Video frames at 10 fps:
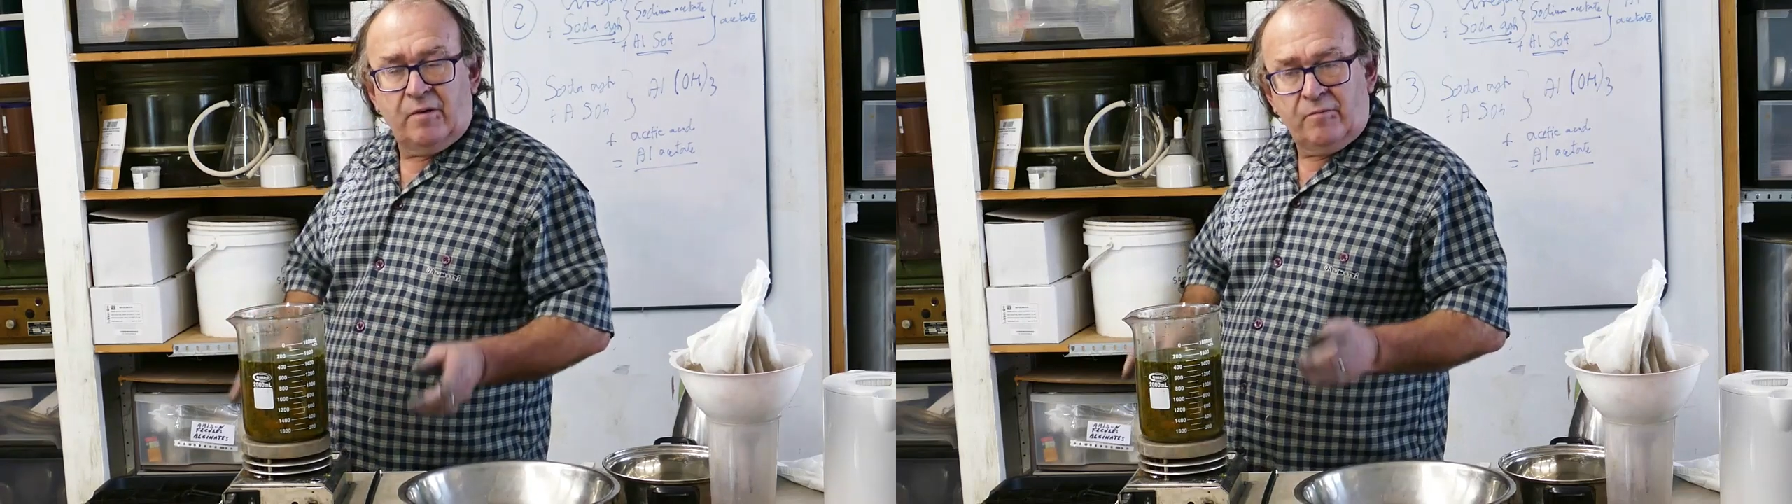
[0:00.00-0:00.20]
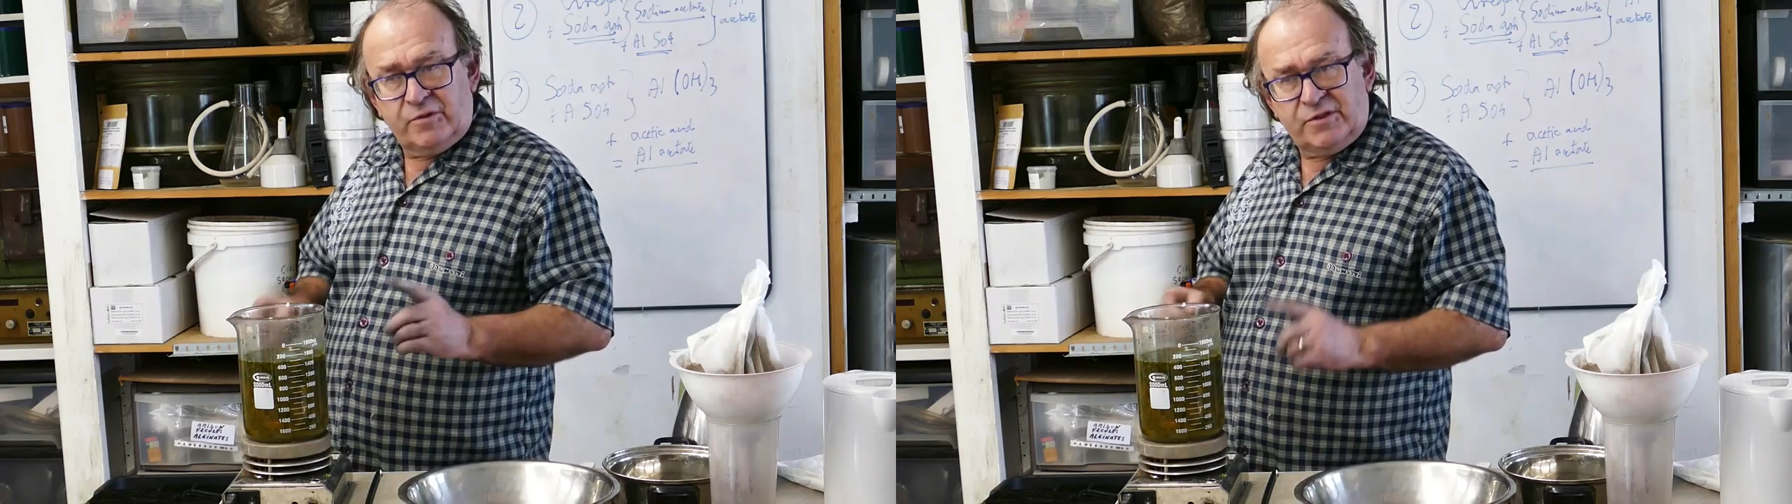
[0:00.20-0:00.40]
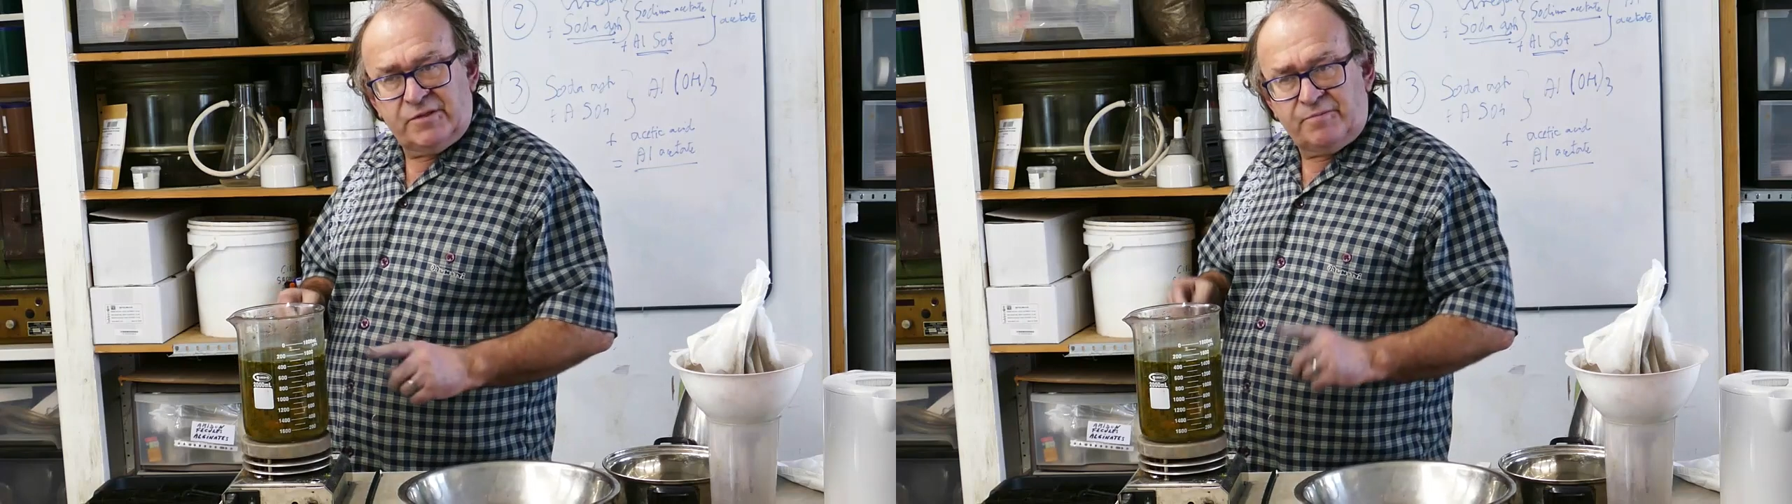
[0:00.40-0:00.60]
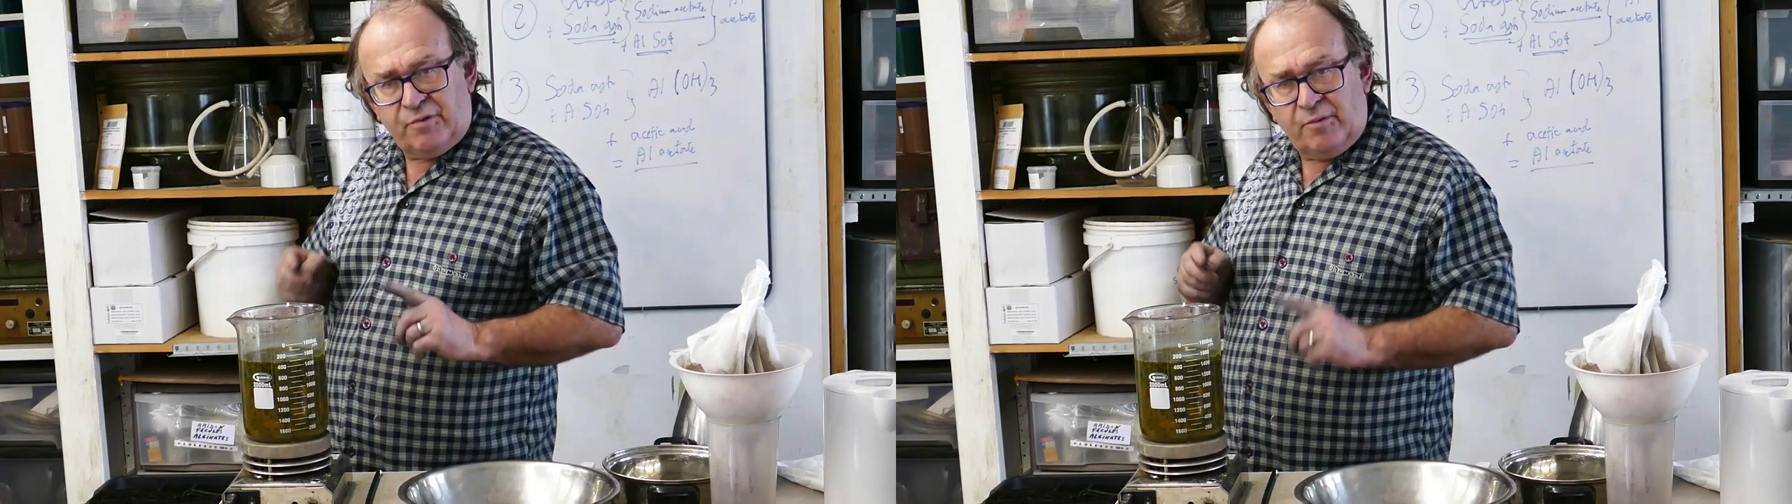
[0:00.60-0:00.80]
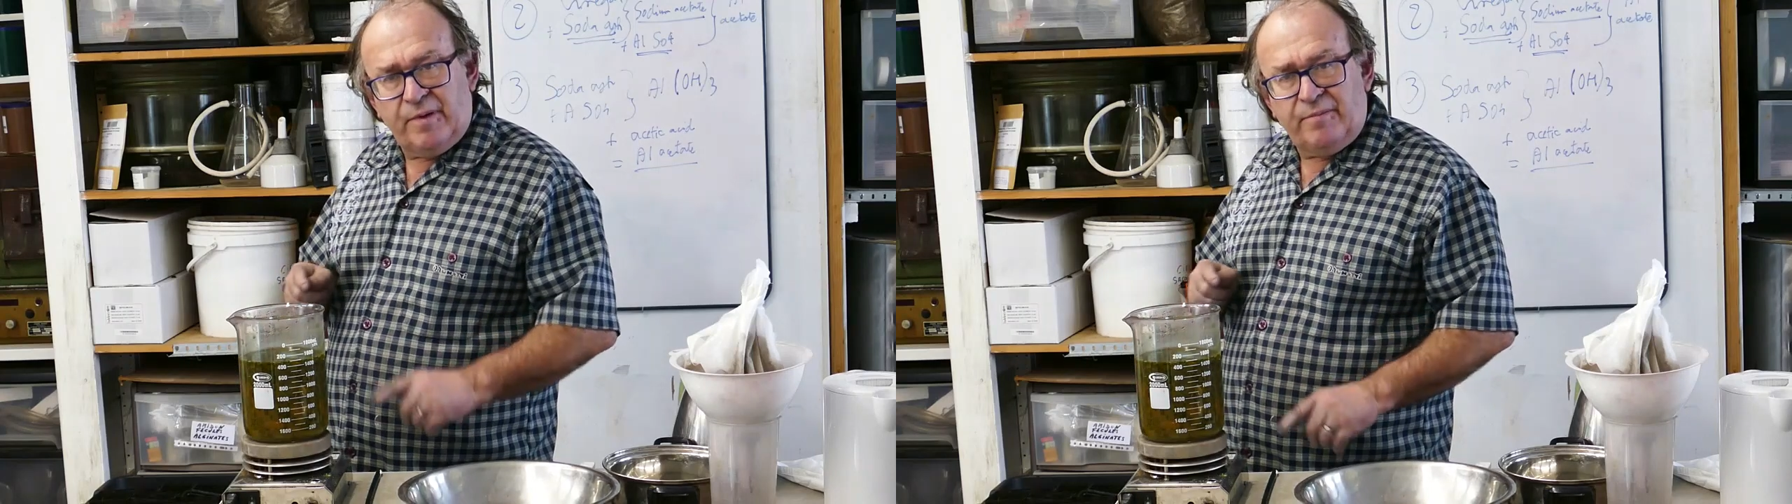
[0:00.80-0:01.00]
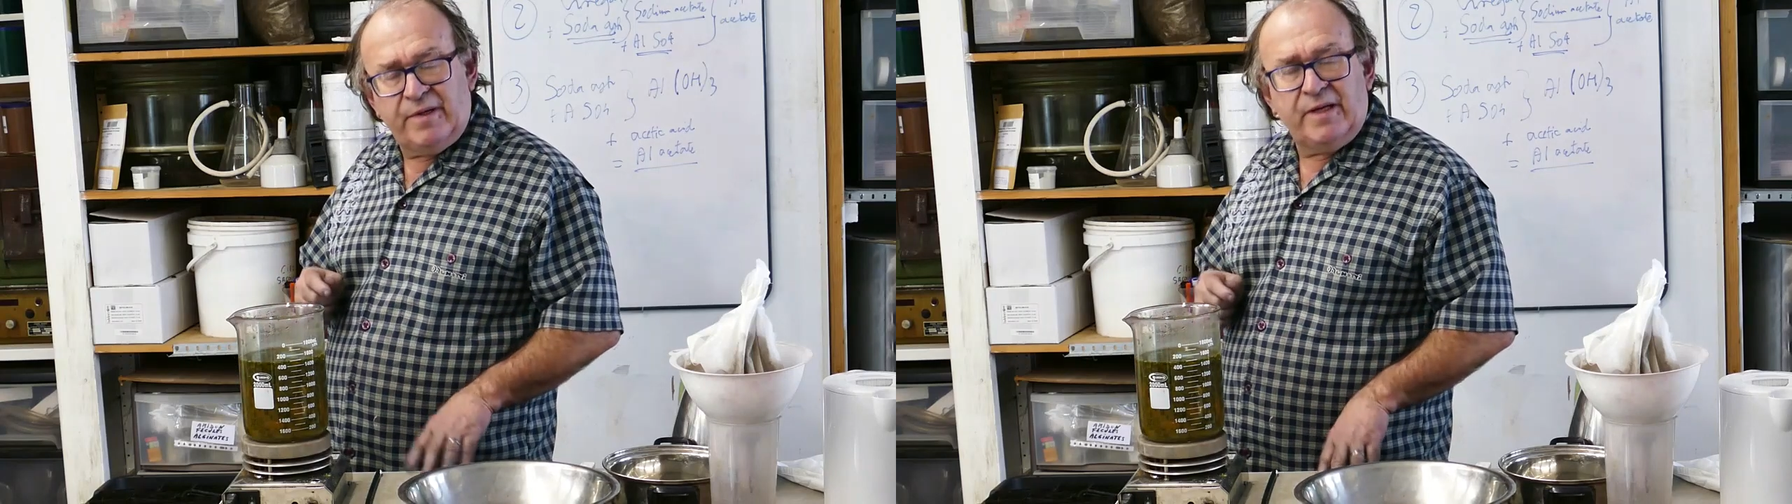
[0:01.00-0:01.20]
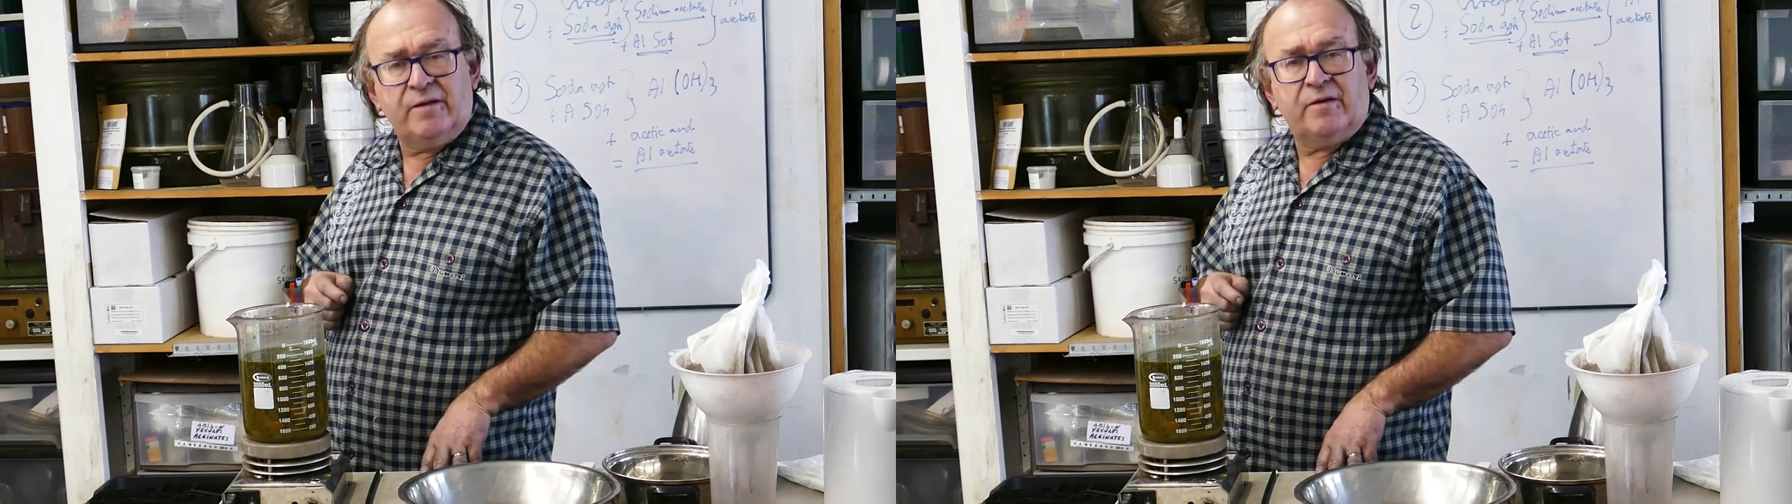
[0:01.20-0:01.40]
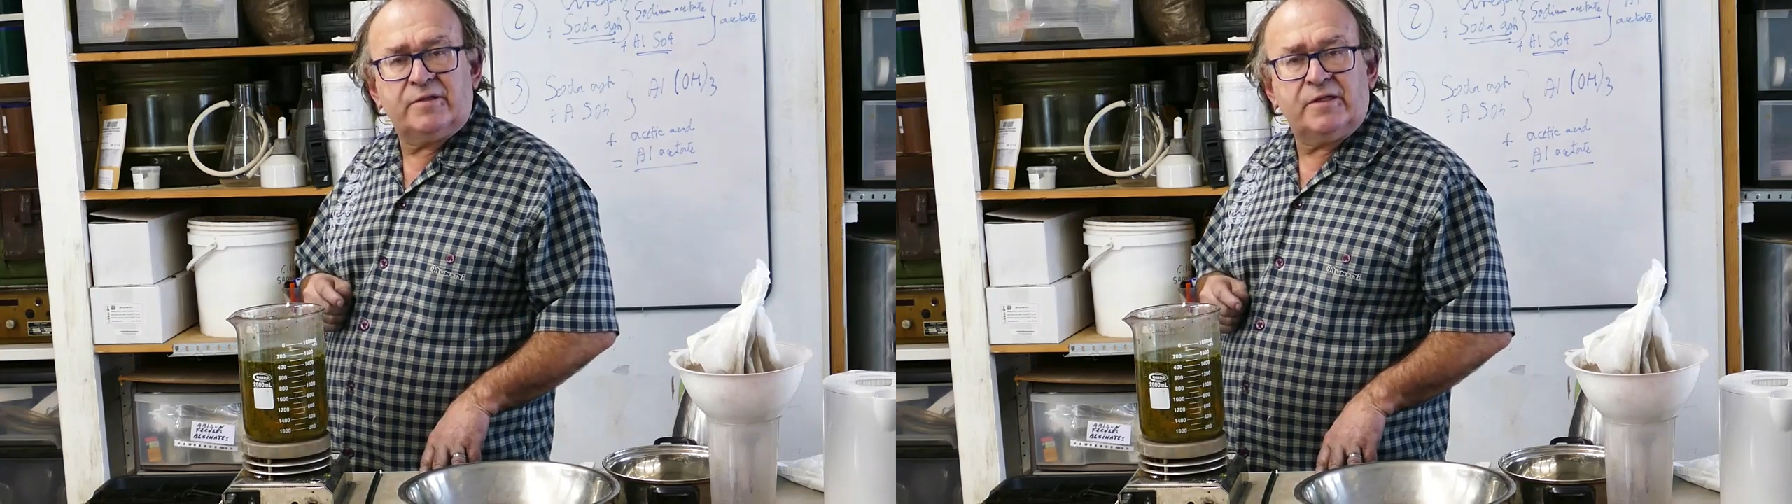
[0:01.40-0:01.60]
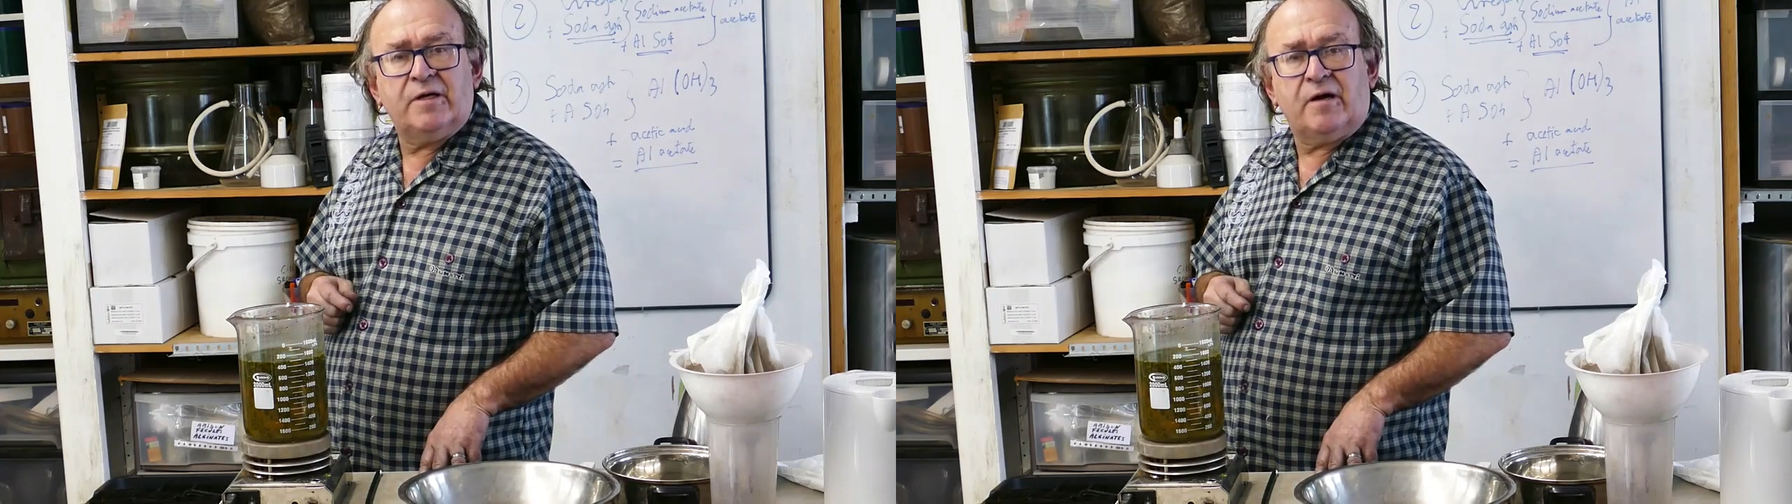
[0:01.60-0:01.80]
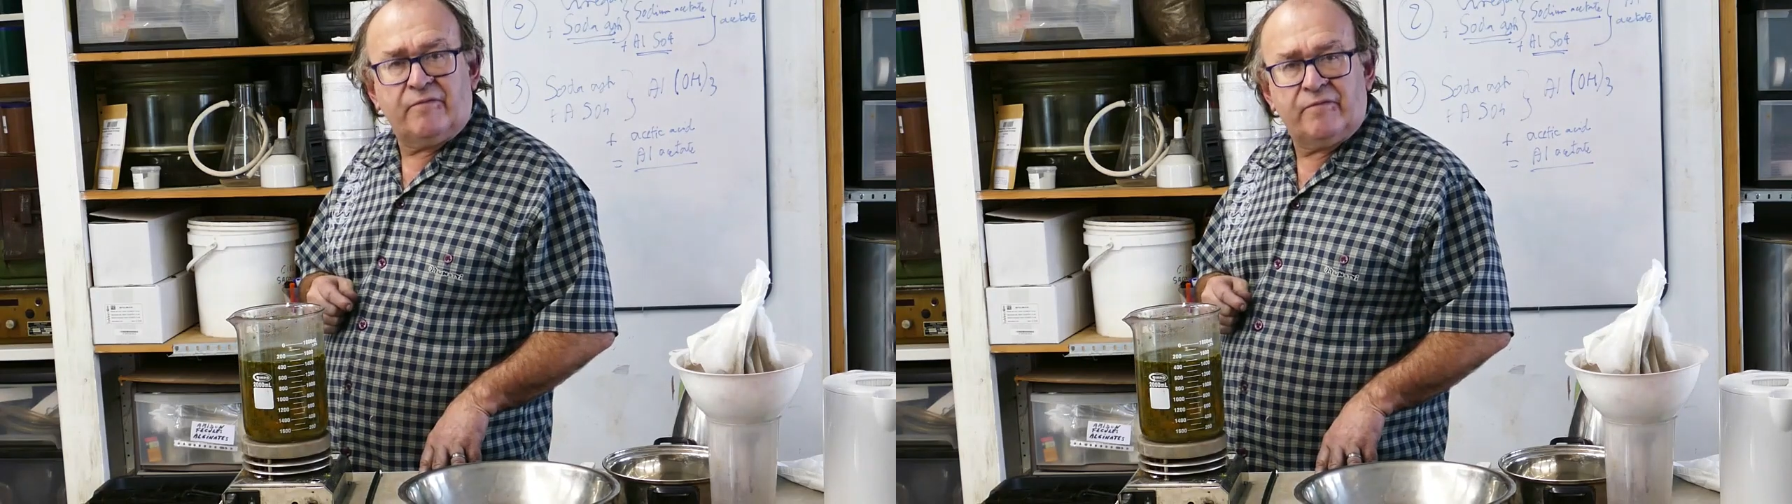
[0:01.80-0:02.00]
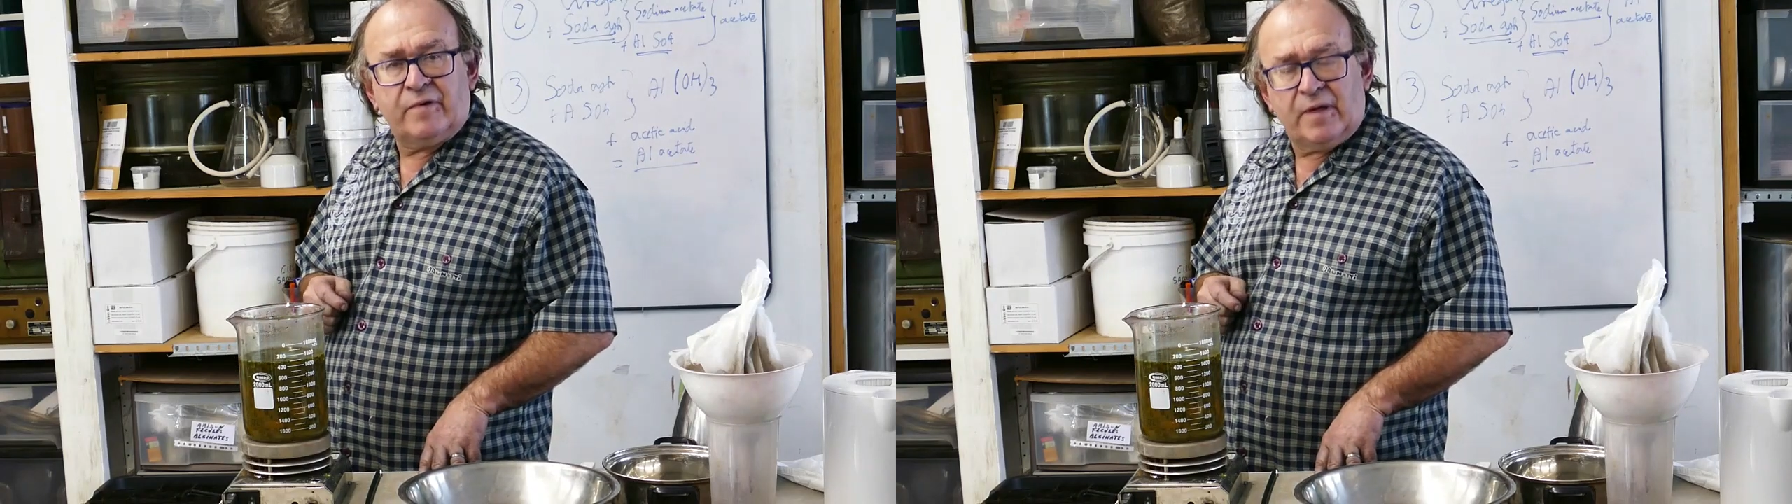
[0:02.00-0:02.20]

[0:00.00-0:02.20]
which is probably not enough.